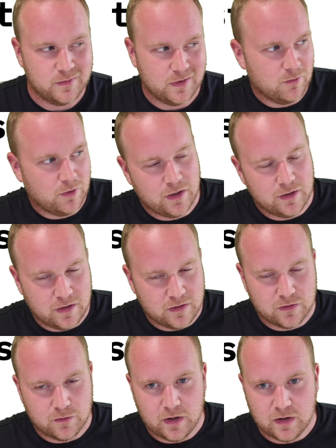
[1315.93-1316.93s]
I'm running
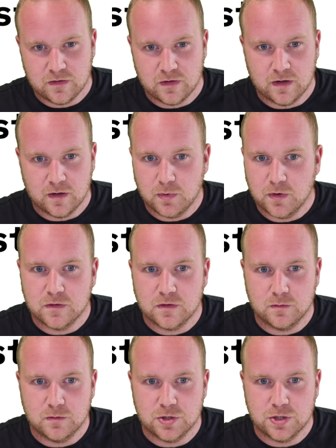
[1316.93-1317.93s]
NixOS on a personal
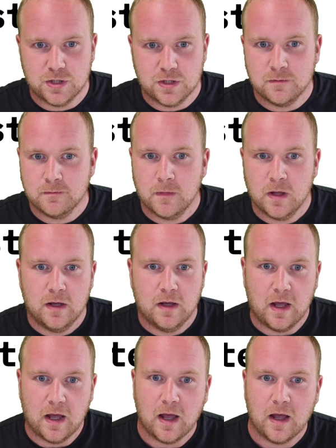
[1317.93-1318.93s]
machine,
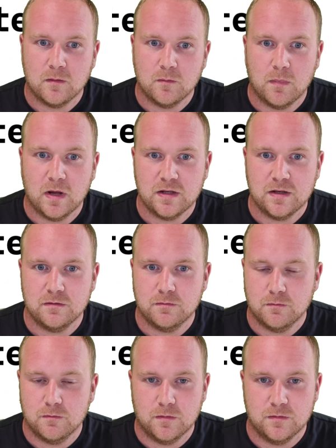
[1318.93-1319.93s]
and many
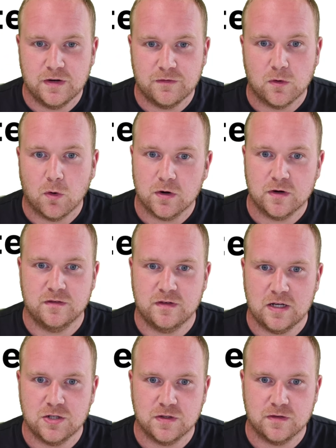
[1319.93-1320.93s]
different
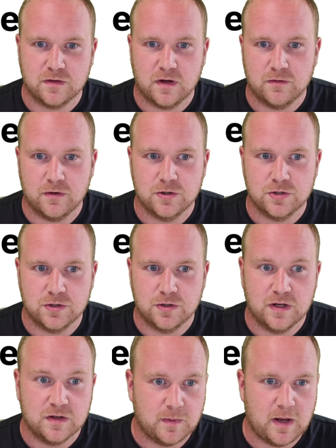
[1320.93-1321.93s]
organizations leverage
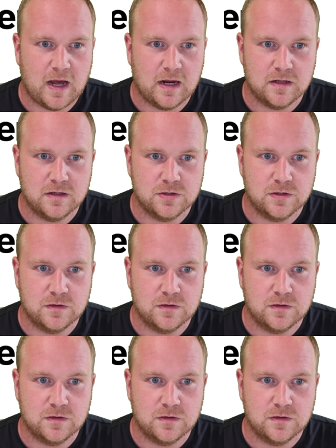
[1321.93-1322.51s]
Nix packages